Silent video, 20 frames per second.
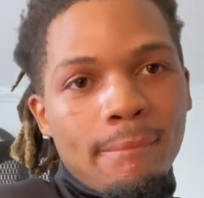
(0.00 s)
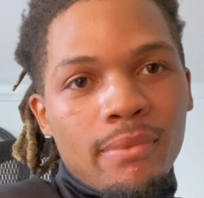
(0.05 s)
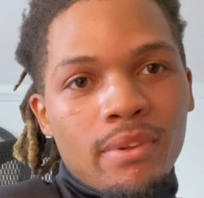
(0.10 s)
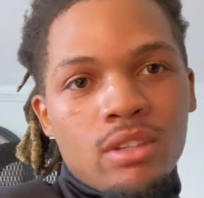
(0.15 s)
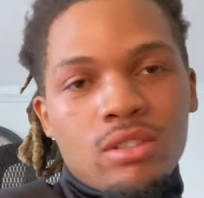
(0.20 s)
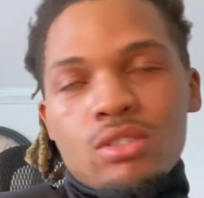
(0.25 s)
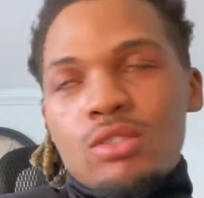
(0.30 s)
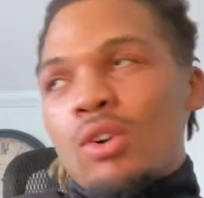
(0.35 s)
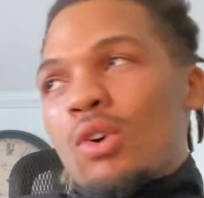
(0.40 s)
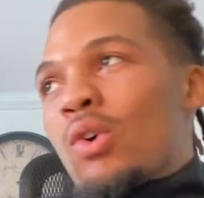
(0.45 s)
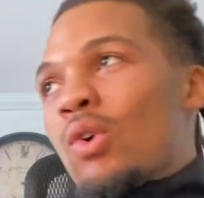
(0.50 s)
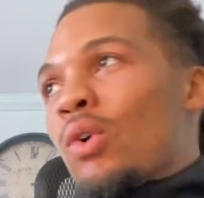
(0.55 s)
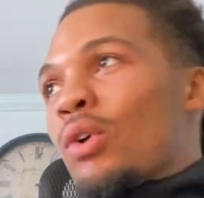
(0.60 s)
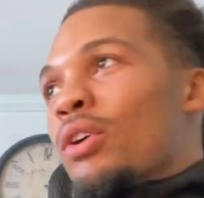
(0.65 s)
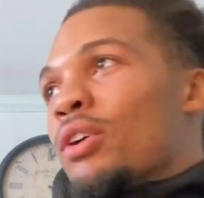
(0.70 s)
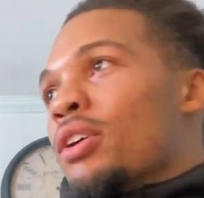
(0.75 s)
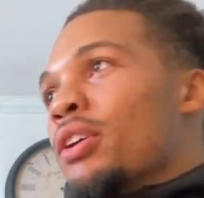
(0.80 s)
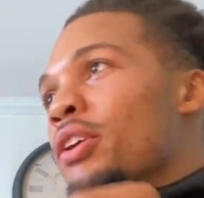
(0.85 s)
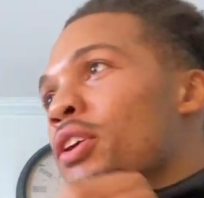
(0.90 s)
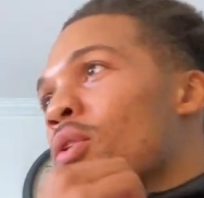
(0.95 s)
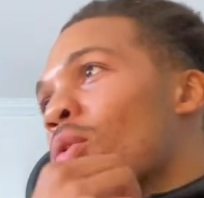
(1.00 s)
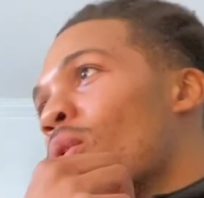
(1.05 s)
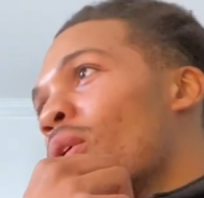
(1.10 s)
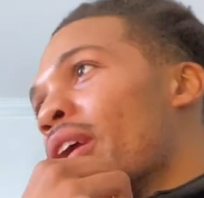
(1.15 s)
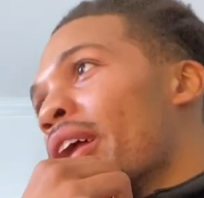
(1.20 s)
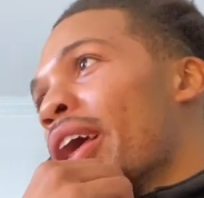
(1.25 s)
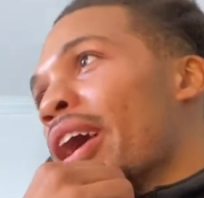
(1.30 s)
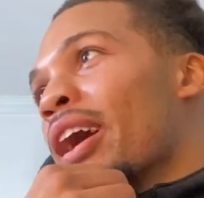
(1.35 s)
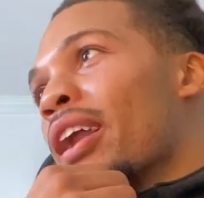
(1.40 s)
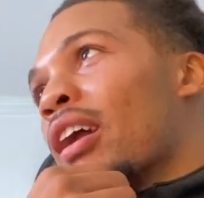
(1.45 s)
So you don't wanna
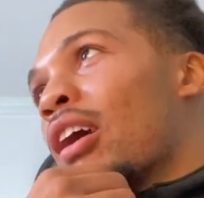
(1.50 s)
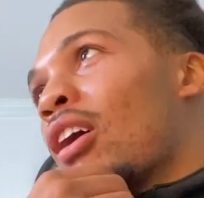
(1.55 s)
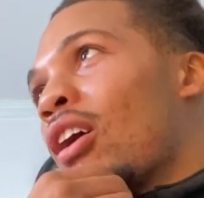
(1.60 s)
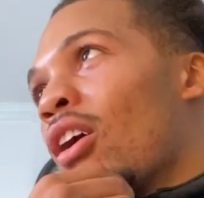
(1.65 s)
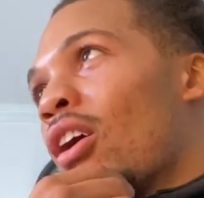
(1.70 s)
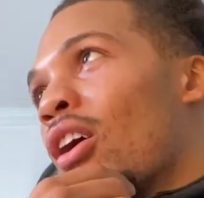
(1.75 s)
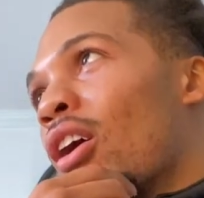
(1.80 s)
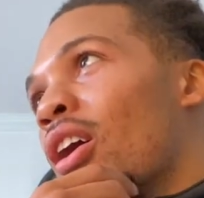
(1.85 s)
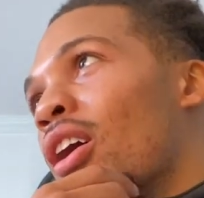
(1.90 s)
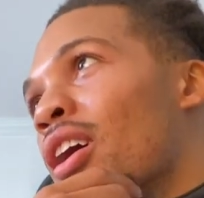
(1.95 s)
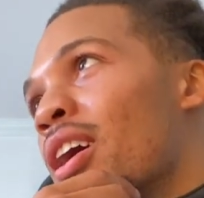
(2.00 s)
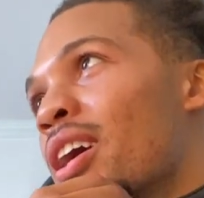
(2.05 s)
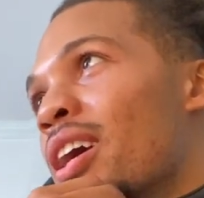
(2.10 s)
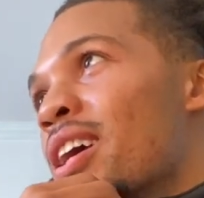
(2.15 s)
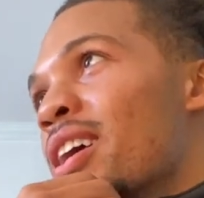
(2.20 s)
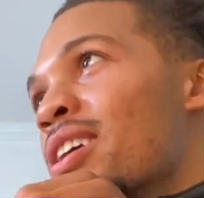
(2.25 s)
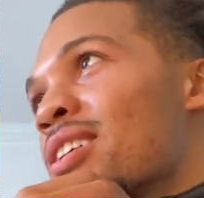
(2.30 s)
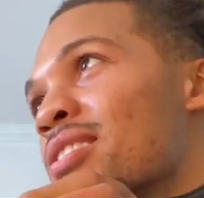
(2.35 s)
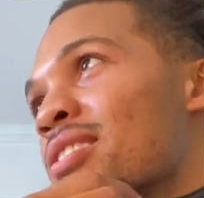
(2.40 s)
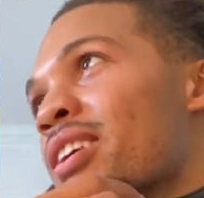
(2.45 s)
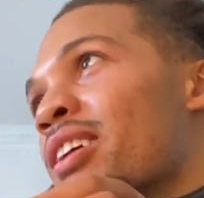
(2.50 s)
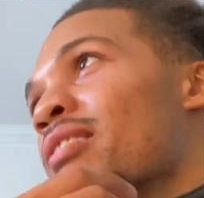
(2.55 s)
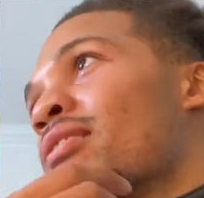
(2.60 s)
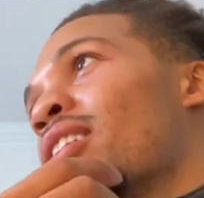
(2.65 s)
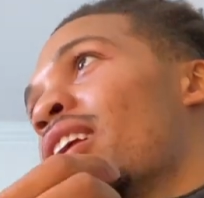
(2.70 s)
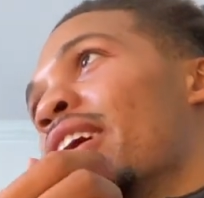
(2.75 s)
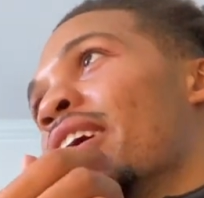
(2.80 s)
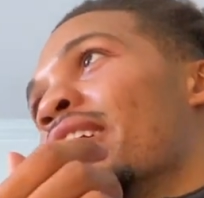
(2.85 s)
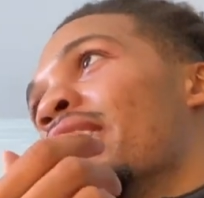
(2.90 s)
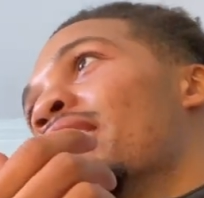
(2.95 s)
have the car. Say
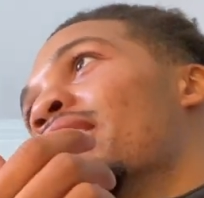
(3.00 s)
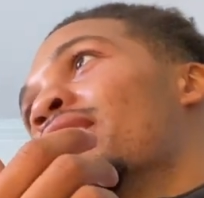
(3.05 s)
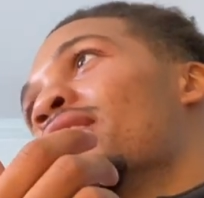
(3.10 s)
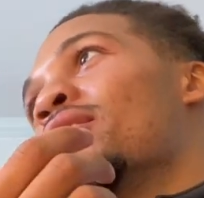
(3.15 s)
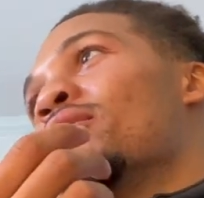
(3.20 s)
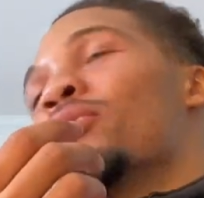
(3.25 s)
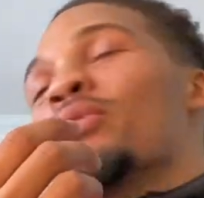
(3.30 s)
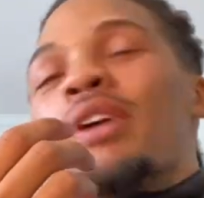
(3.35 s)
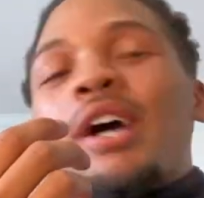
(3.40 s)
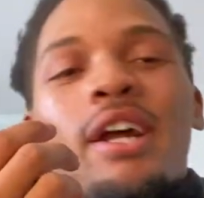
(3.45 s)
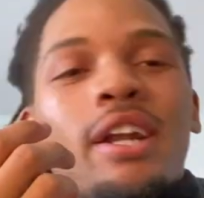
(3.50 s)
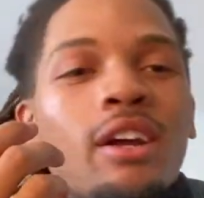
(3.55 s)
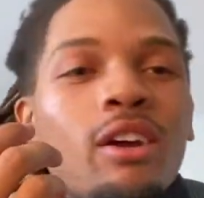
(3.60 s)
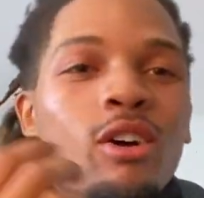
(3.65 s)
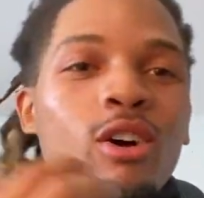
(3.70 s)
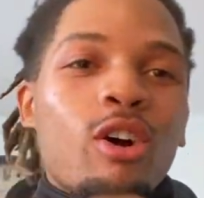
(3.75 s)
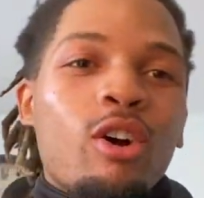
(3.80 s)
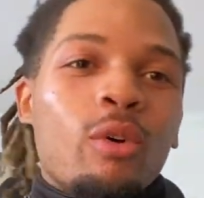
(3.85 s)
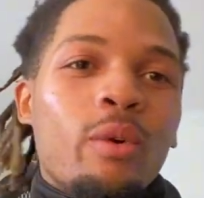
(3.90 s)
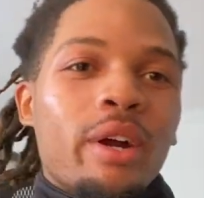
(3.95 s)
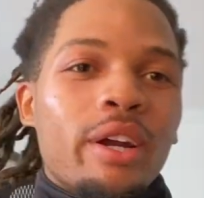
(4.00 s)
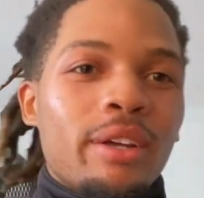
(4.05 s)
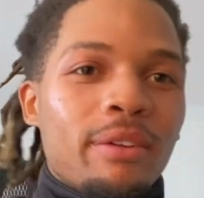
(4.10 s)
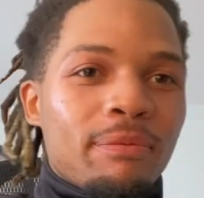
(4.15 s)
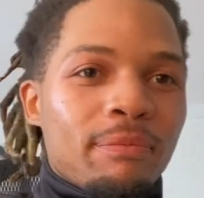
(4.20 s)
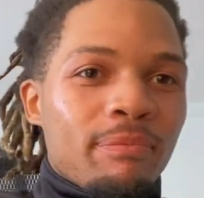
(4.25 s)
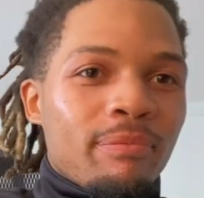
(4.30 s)
like you got the car, right?